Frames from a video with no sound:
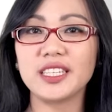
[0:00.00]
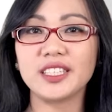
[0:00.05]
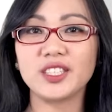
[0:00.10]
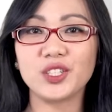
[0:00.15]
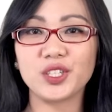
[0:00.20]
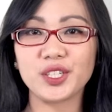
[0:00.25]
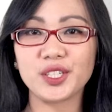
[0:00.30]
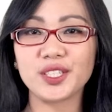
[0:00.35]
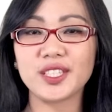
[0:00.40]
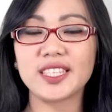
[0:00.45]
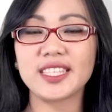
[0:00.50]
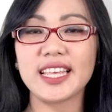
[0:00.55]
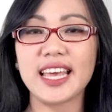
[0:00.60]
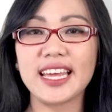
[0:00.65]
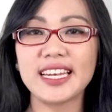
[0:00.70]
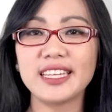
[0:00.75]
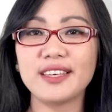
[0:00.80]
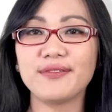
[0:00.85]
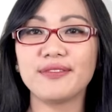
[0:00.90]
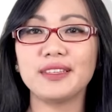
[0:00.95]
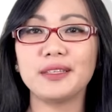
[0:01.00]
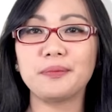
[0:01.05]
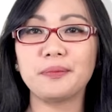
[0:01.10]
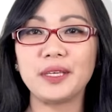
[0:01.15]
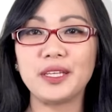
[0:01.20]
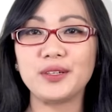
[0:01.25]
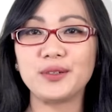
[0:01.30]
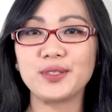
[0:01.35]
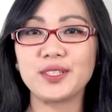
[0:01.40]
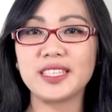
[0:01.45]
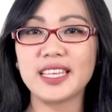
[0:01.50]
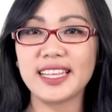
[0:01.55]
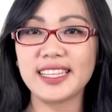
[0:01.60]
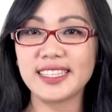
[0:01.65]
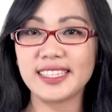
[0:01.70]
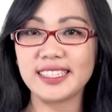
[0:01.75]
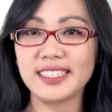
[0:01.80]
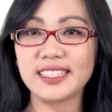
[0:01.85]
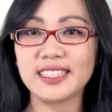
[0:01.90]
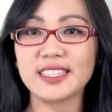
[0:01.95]
that turns any Filipino
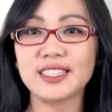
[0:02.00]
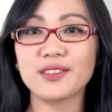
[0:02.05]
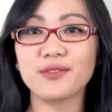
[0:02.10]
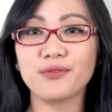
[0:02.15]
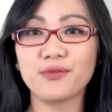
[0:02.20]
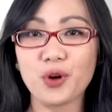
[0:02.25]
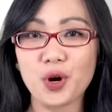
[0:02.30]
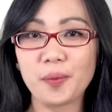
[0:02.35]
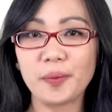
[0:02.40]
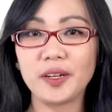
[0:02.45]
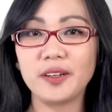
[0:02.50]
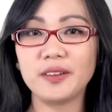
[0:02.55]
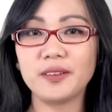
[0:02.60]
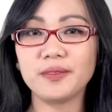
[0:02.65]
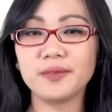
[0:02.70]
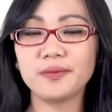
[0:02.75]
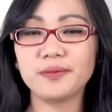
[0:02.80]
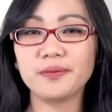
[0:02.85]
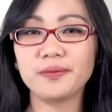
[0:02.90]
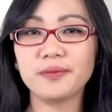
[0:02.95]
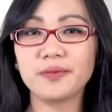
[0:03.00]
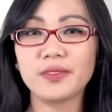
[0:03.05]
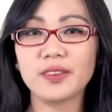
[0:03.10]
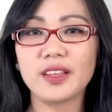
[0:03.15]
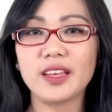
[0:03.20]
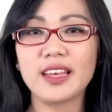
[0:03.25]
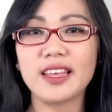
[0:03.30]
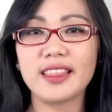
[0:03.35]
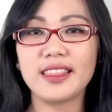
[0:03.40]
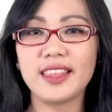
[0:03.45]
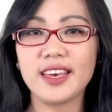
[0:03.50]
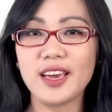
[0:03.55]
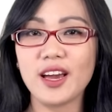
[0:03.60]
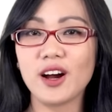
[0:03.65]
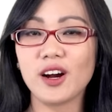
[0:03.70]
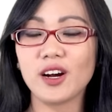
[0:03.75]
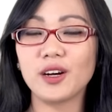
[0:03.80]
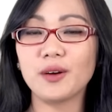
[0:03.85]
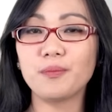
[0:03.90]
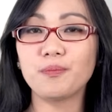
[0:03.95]
sentence formal. They
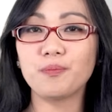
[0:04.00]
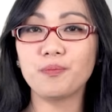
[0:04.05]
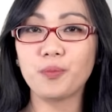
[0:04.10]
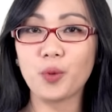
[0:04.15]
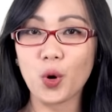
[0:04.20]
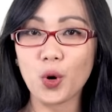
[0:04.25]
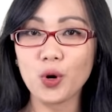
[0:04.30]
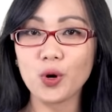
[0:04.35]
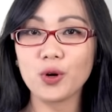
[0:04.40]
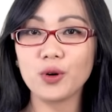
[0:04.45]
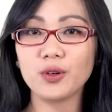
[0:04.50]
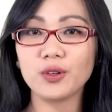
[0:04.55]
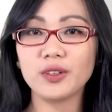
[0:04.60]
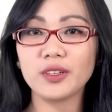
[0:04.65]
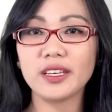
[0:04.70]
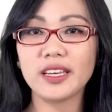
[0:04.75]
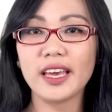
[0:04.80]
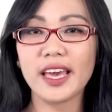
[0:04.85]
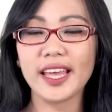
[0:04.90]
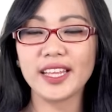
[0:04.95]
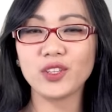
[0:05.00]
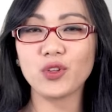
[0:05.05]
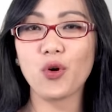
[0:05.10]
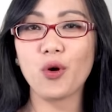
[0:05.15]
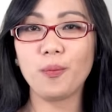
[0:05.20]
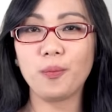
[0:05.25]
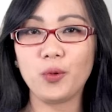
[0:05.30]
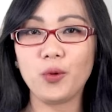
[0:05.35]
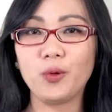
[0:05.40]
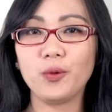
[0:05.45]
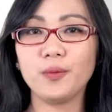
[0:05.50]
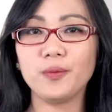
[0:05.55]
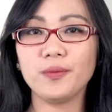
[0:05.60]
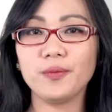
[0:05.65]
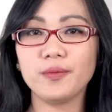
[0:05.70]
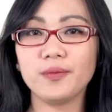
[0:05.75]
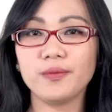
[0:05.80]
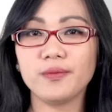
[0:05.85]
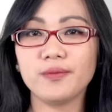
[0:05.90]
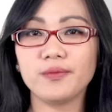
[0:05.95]
are po and opo.
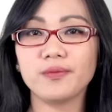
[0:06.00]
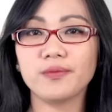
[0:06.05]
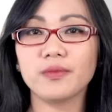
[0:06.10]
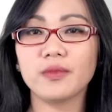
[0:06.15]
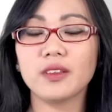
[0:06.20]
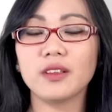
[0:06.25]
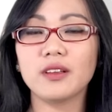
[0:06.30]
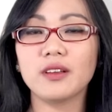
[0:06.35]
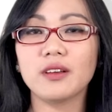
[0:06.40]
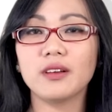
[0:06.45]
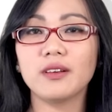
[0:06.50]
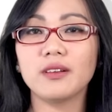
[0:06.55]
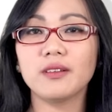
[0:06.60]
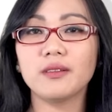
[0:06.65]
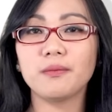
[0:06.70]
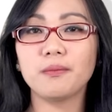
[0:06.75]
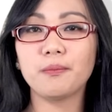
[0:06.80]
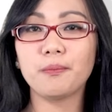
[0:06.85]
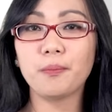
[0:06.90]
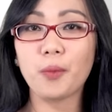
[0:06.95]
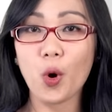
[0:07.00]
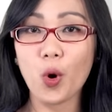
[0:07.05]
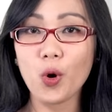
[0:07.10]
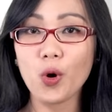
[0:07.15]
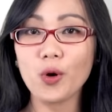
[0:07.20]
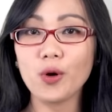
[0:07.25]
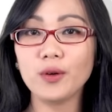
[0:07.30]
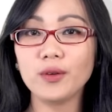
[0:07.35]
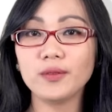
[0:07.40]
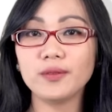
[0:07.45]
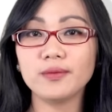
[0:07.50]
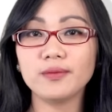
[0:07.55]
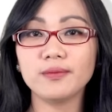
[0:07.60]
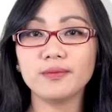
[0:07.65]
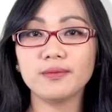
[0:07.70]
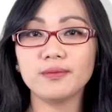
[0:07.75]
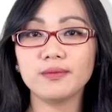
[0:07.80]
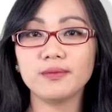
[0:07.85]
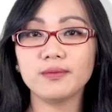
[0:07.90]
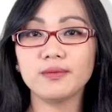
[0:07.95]
Po,
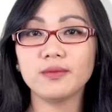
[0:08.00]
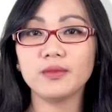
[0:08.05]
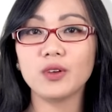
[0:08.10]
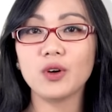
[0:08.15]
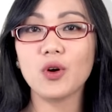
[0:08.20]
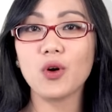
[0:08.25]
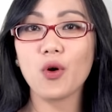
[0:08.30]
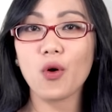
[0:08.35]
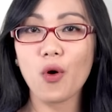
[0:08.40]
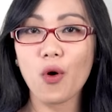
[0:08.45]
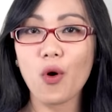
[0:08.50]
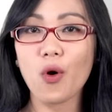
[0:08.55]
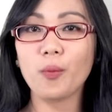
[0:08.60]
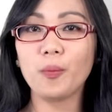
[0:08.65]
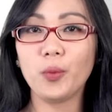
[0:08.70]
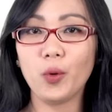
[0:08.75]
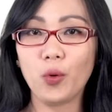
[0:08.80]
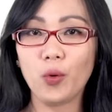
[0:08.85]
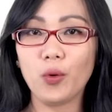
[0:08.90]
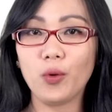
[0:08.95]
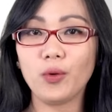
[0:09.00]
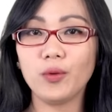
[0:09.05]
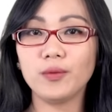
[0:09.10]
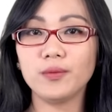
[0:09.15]
opo.